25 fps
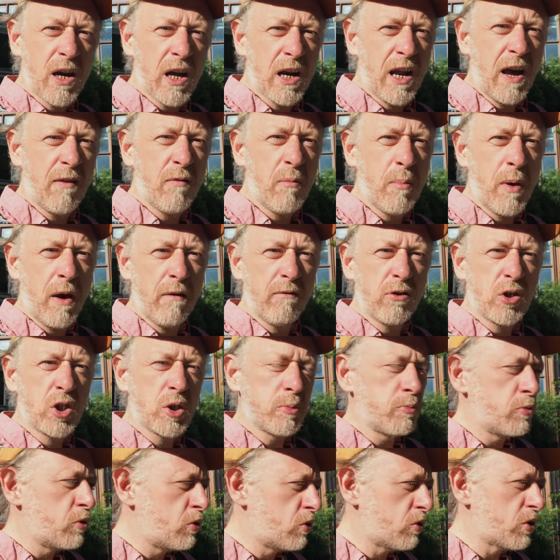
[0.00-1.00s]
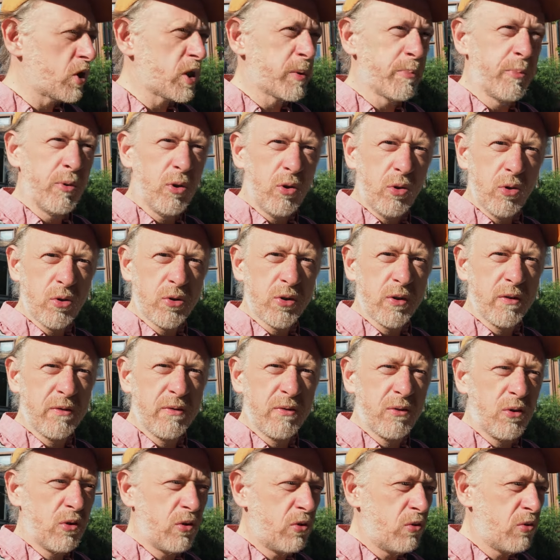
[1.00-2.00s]
going to have a bit of a smorgasbord
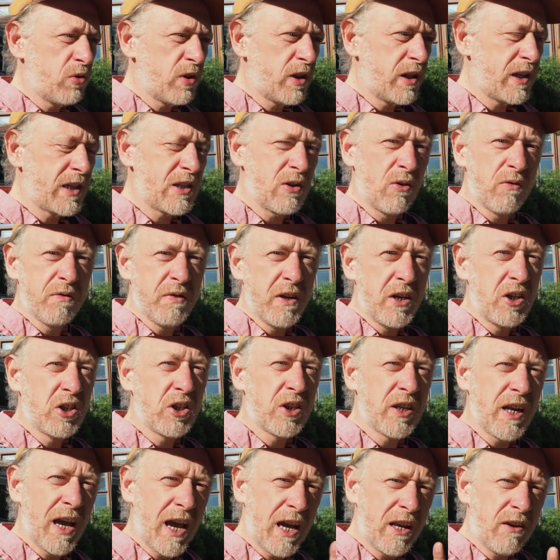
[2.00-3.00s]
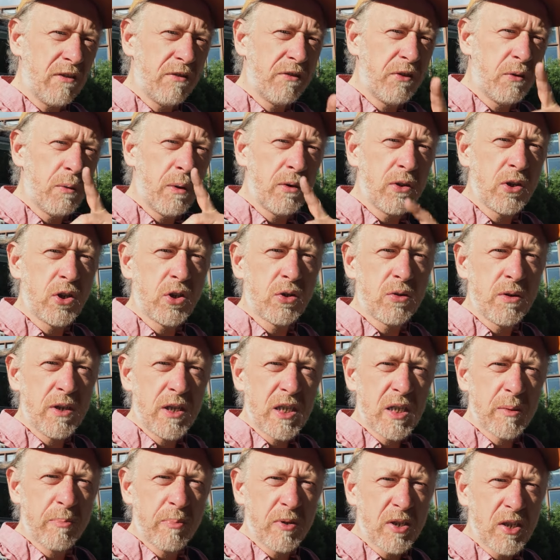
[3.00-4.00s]
of all of these little features and a few other
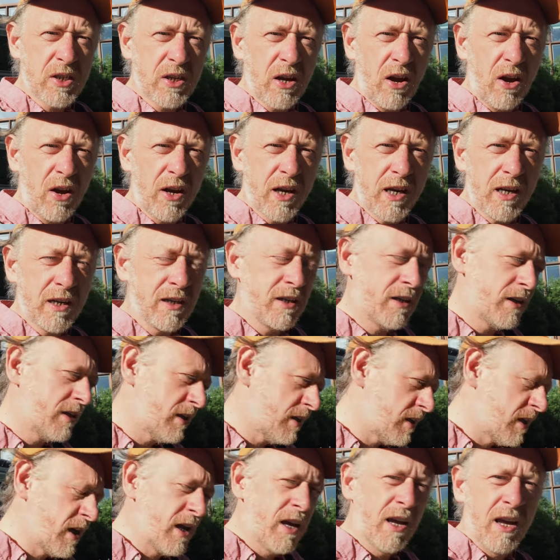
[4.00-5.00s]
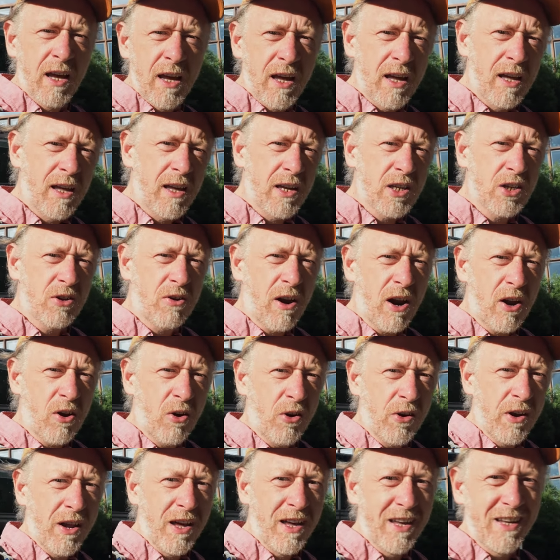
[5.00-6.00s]
treats beside. Let's crack
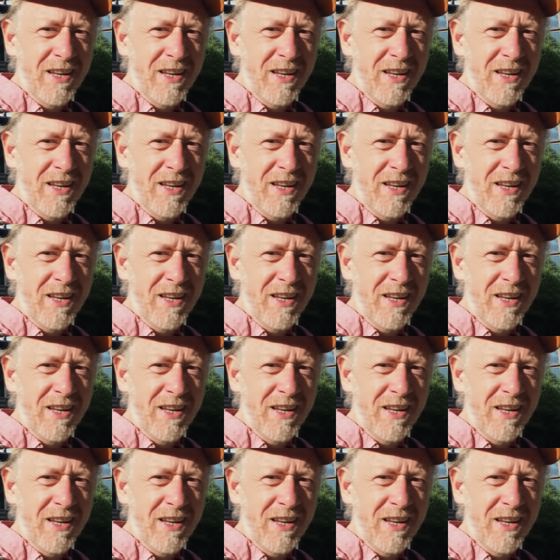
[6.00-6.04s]
on.